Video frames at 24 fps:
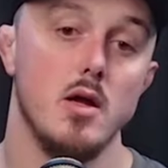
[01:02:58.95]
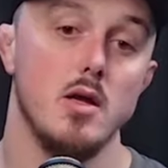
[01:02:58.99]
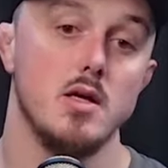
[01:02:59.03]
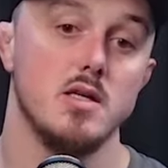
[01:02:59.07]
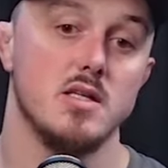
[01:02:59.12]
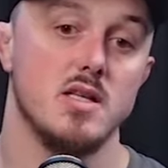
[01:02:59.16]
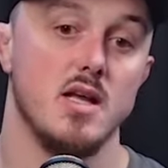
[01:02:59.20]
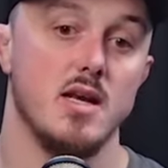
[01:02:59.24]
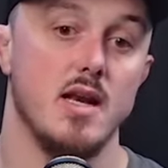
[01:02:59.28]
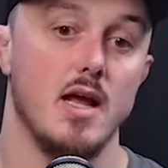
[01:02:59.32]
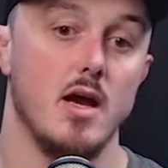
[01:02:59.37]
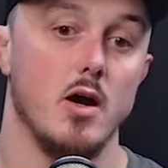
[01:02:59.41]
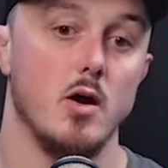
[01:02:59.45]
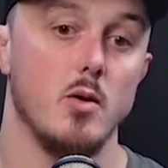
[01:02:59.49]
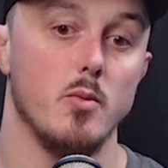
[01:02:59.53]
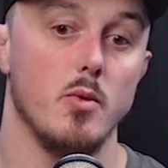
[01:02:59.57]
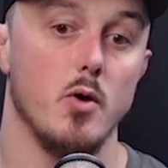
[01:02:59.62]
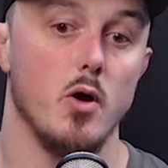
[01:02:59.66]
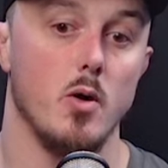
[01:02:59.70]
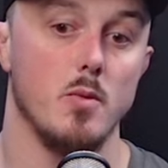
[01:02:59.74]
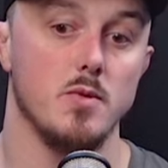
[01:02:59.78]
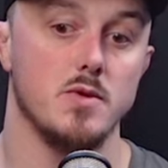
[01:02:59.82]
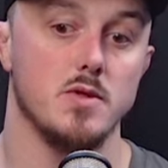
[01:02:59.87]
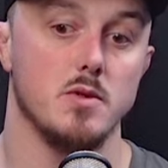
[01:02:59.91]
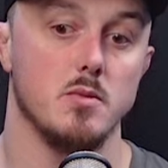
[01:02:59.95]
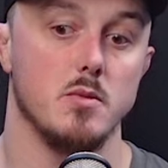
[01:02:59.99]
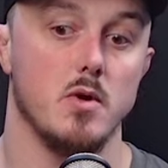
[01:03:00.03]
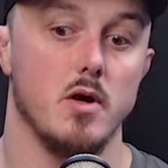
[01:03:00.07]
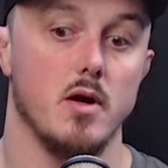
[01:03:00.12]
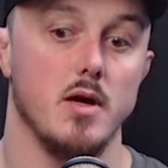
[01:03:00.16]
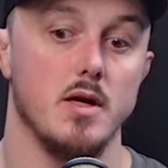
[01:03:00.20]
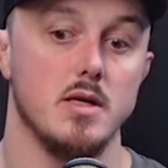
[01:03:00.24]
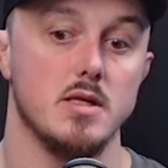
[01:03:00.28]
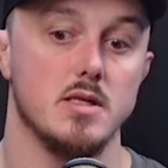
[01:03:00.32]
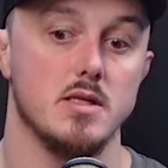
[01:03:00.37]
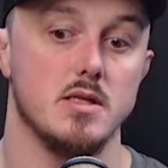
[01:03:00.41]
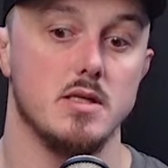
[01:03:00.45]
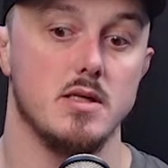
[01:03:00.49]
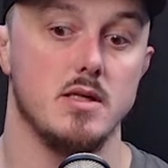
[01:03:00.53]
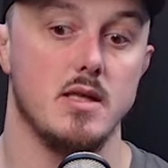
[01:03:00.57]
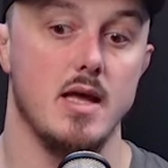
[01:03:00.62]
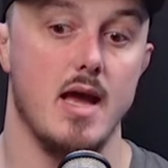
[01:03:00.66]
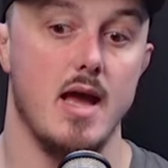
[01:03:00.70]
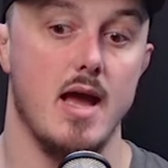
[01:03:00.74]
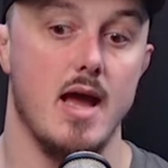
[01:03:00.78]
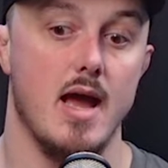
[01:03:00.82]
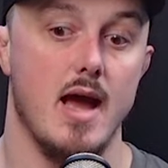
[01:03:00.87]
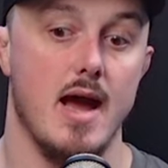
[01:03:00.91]
to then help optimize
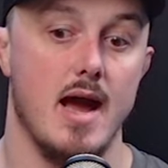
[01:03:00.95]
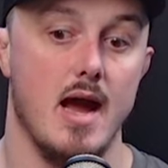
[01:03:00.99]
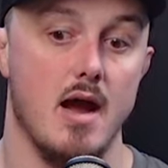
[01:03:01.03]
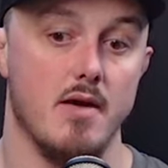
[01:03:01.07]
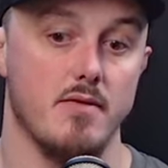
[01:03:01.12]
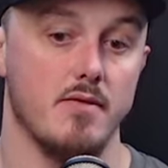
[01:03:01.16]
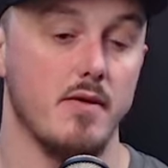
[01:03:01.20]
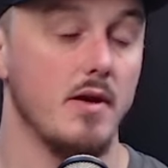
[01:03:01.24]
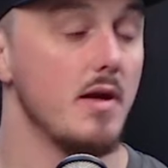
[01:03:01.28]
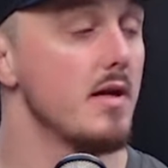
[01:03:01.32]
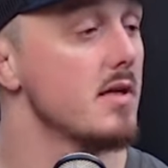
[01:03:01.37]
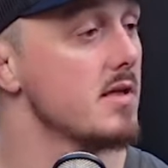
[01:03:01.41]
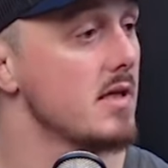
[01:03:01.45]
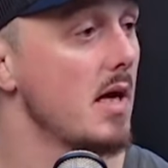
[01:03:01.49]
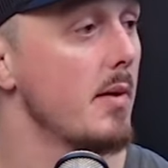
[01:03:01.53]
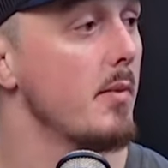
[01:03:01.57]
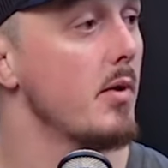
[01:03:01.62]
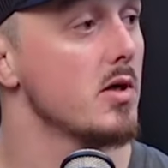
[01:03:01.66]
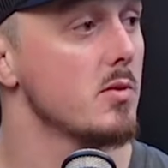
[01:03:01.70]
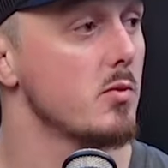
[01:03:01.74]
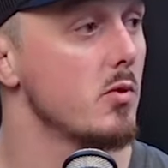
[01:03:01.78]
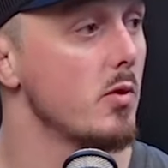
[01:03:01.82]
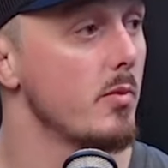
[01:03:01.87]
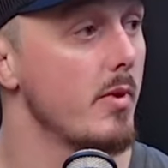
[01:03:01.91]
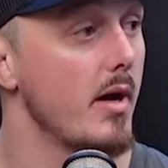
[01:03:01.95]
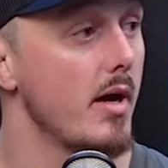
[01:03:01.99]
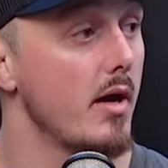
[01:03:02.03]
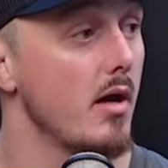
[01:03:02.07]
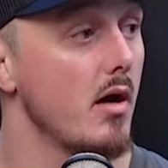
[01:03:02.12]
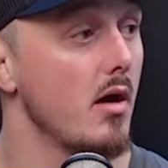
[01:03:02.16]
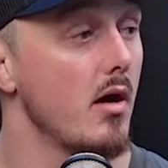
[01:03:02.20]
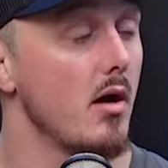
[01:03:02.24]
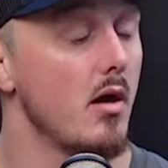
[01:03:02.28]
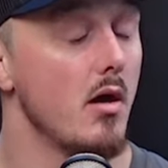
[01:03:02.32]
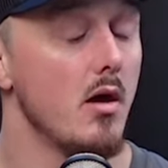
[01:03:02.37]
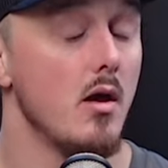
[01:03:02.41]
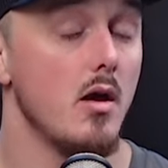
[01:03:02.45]
their athletes that much more better.